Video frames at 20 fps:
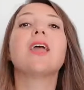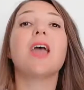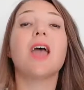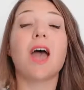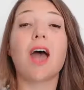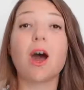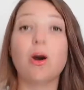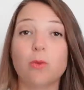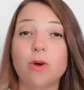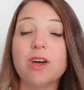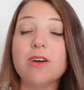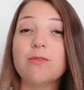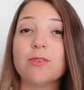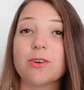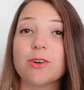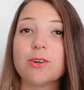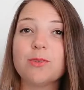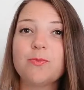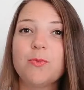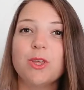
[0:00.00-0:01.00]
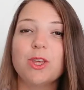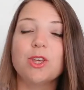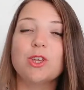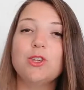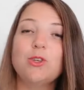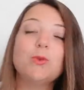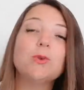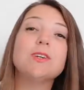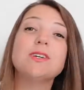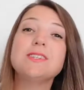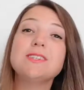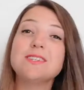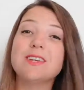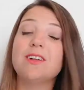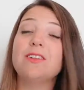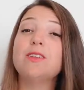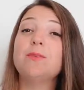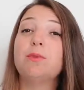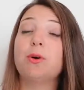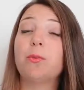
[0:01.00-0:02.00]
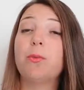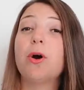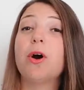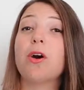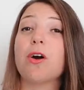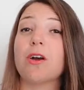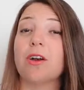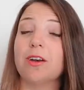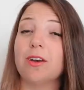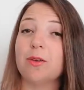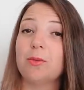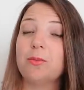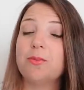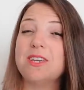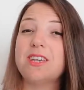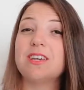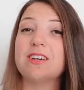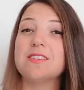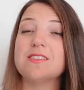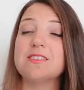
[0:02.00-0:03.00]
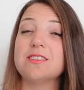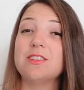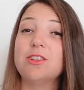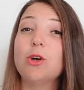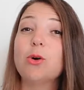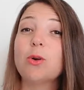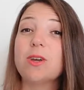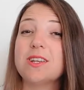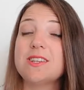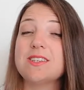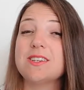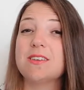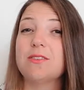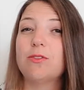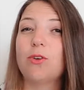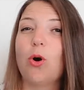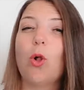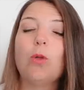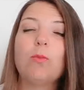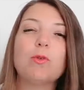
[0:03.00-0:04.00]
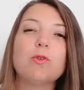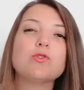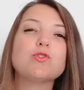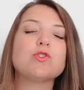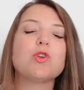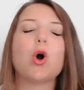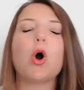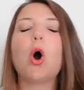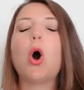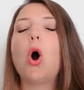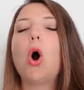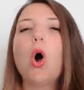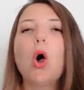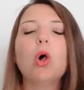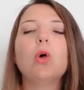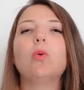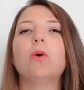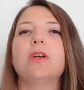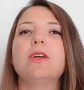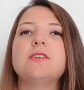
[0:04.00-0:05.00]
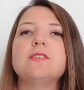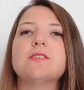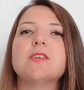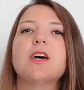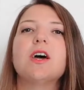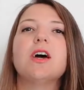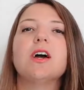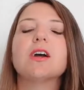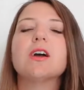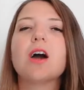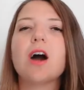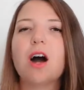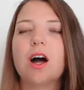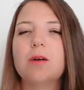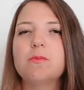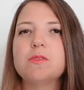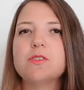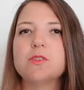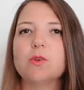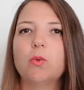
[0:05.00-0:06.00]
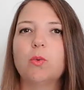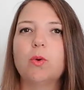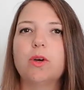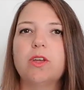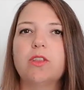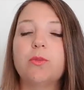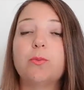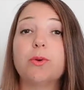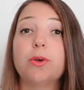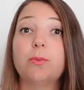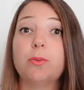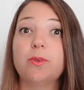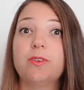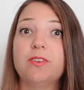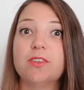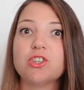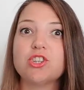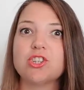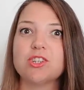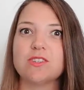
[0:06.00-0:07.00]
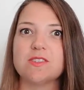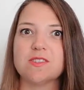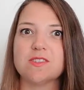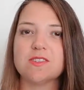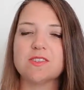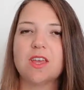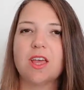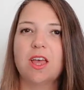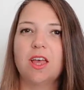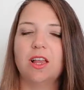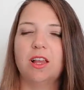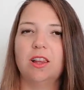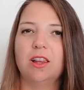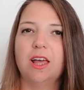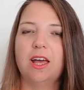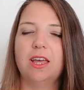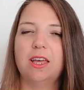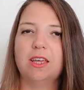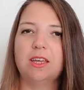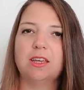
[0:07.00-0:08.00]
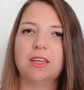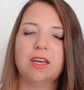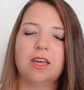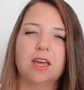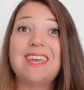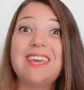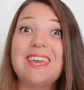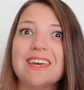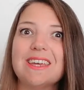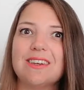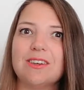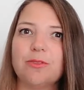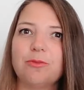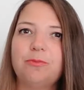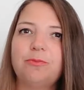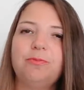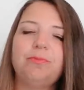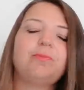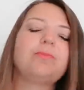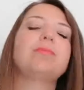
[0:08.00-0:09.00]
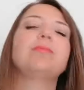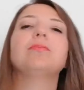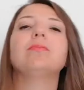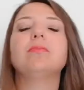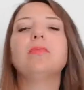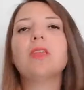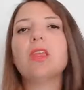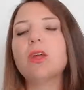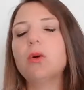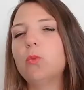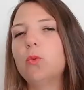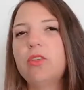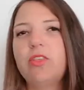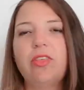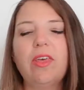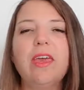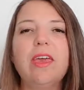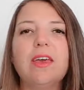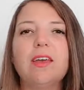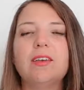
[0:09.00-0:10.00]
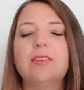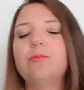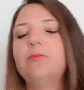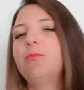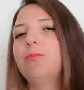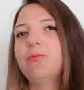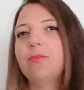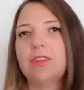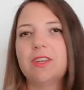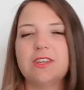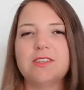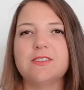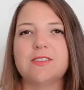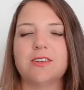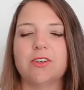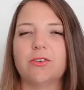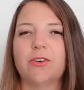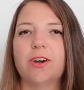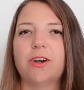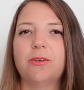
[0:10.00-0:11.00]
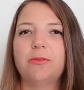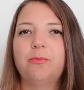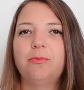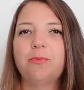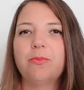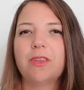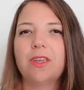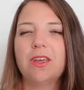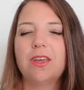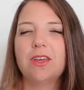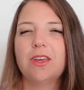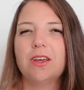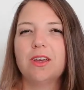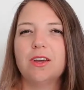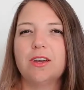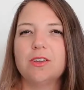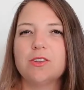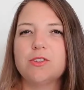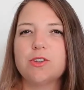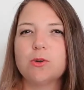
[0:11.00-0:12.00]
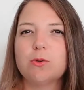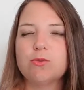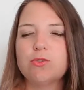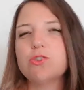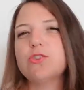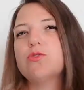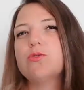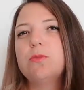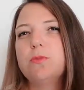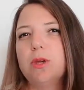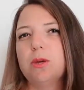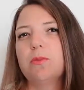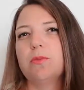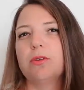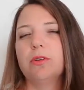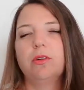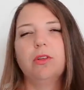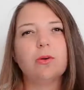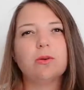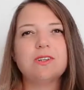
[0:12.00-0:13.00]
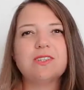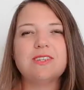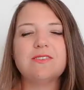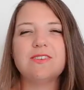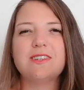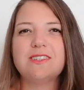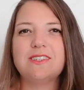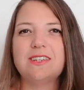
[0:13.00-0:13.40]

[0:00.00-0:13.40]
However, you can tell them apart because locative almost always comes with prepositions like in, within, etc. So just remember, locative and